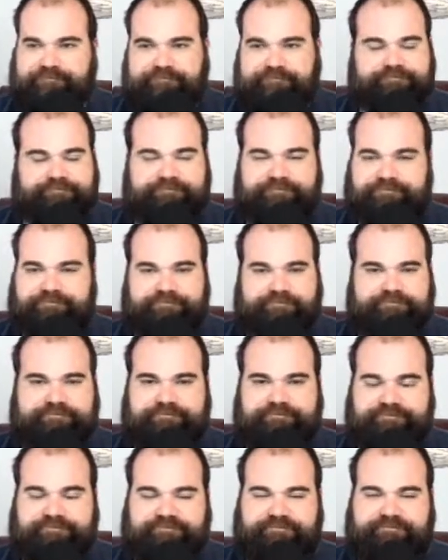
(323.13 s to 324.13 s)

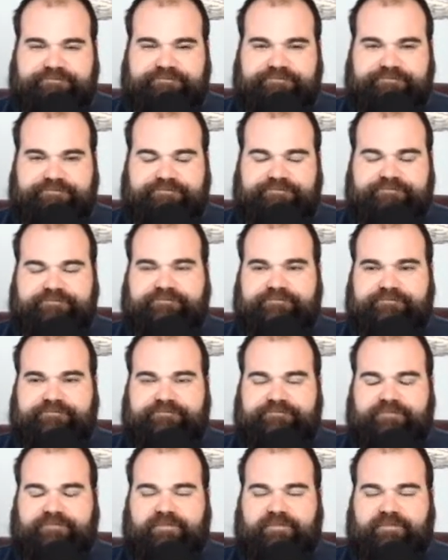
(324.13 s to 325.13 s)

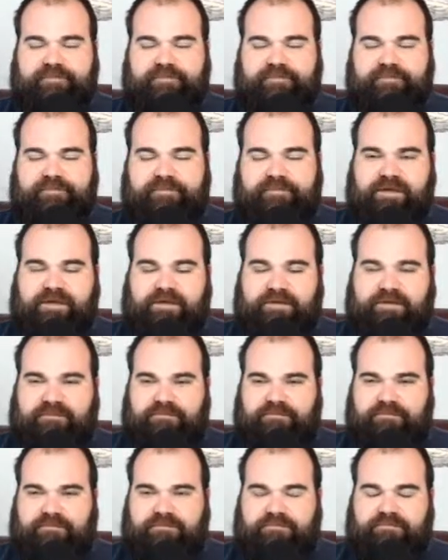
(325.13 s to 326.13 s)

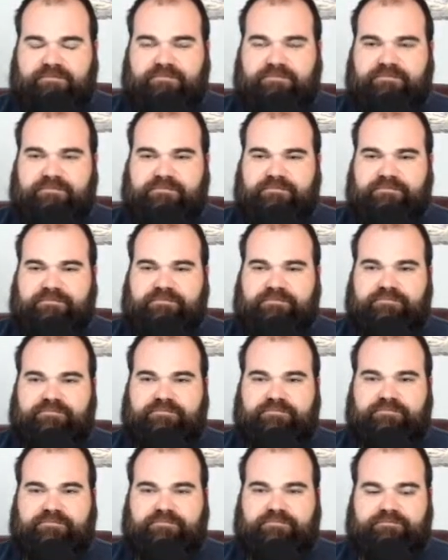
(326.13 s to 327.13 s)

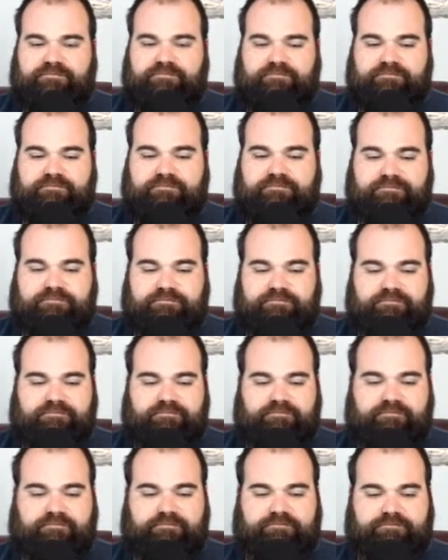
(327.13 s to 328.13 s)

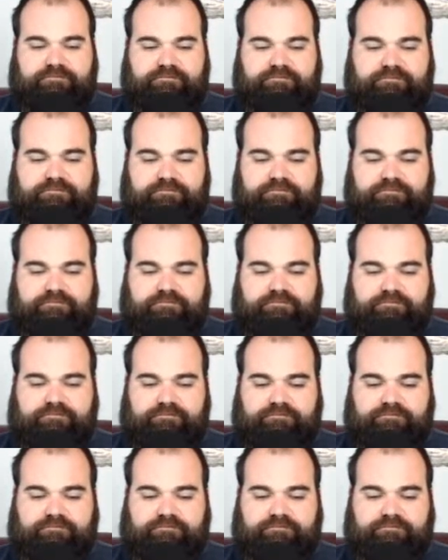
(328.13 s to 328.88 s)
This person isn't speaking.